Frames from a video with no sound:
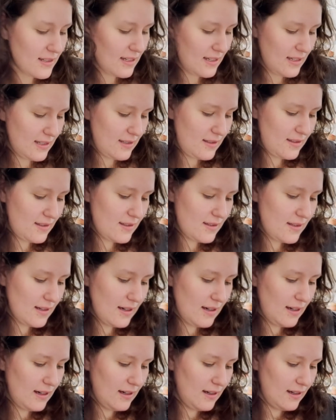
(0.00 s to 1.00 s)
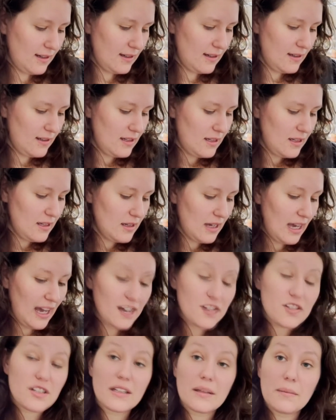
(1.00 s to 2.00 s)
It's
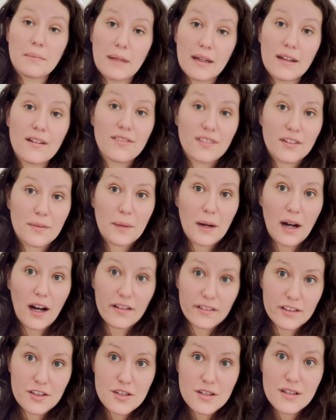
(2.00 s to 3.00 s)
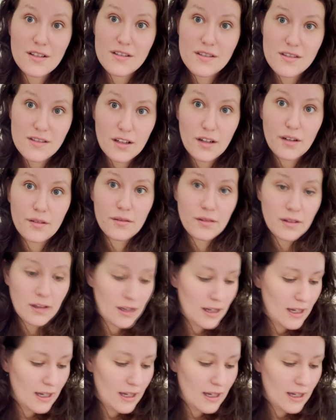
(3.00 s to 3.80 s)
actually made for polishing stone.